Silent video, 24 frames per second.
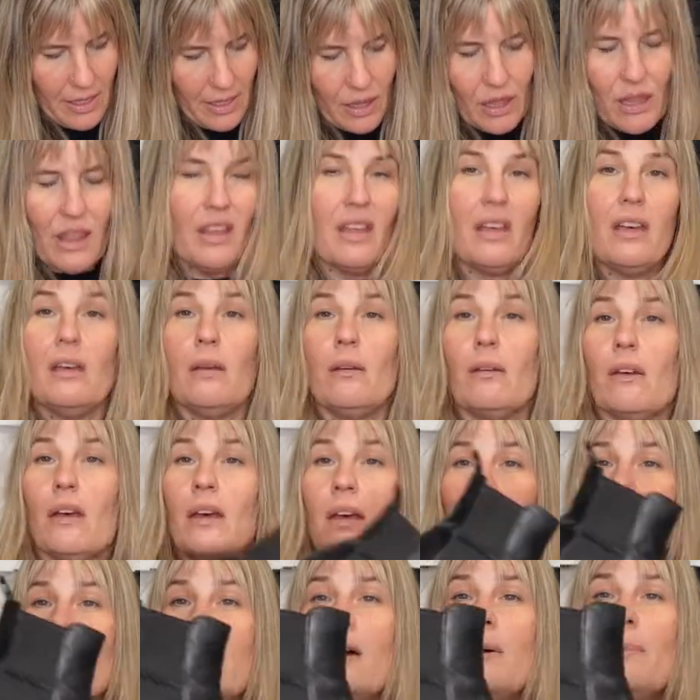The
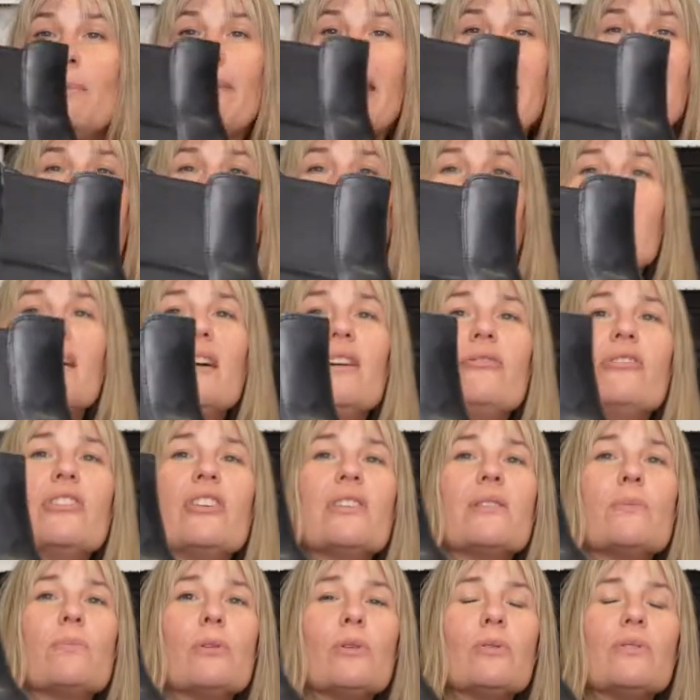maker of
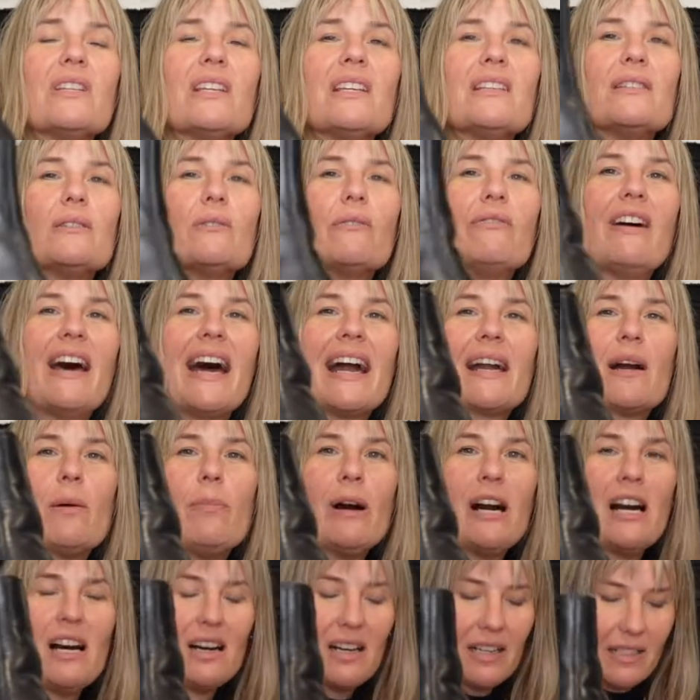this boot is
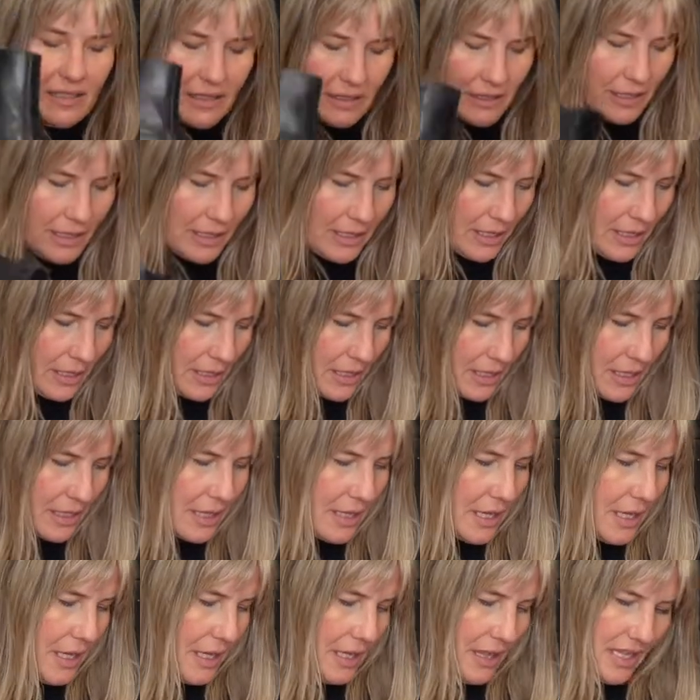Vagabond.
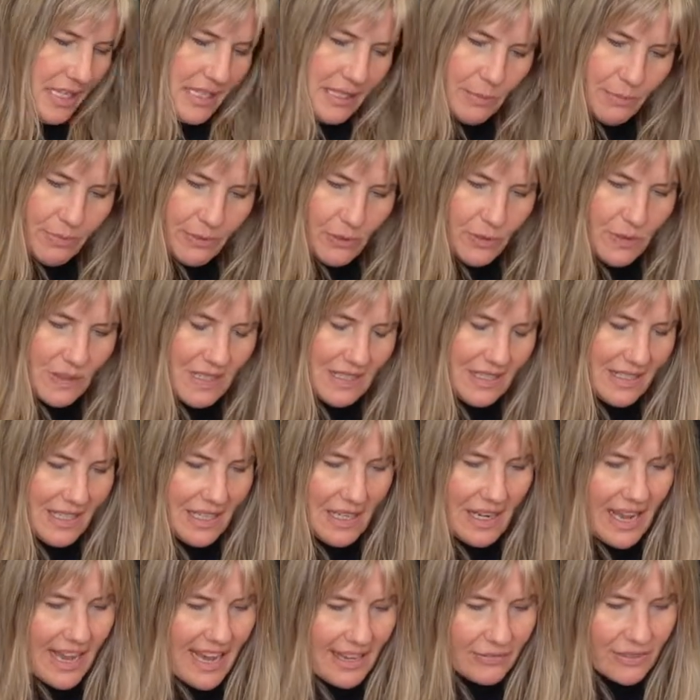These boots
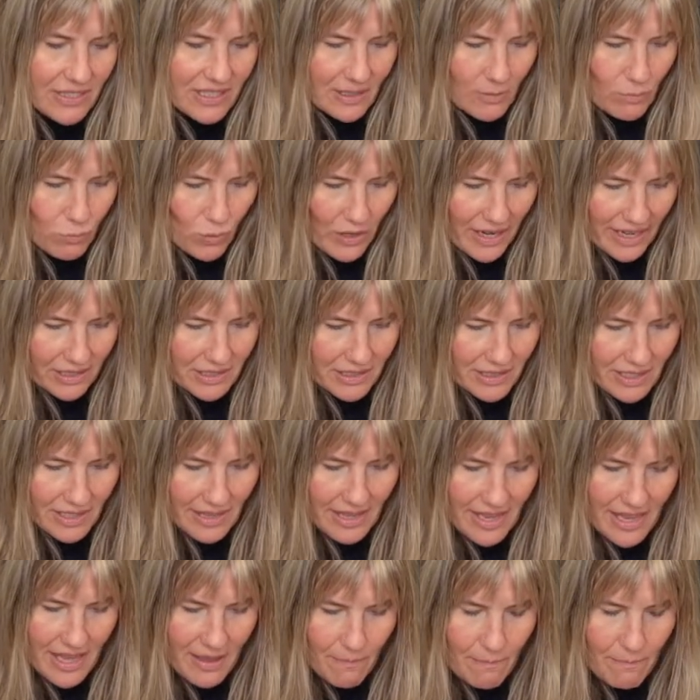did have some wear to
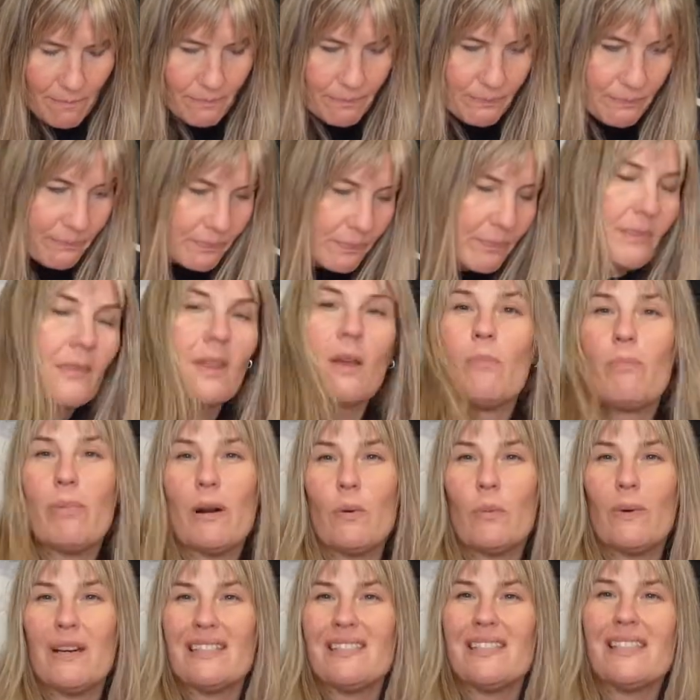them,
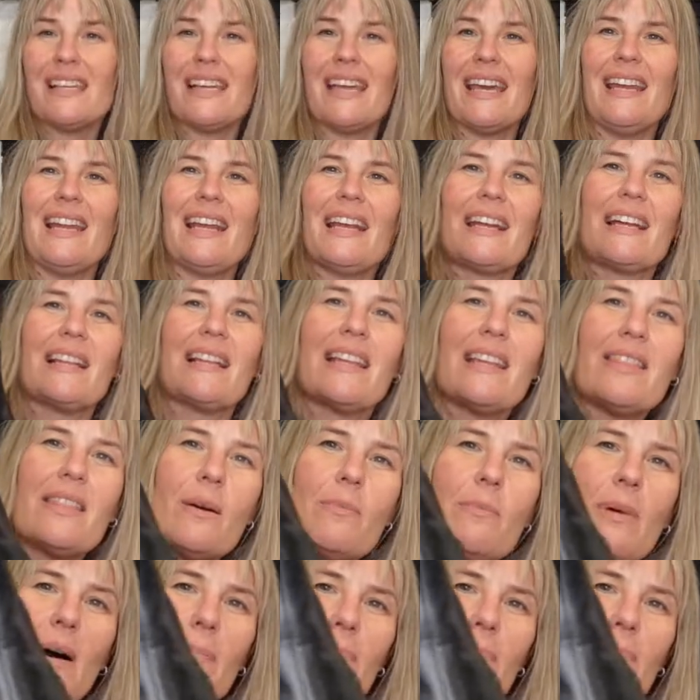but once again, I cleaned them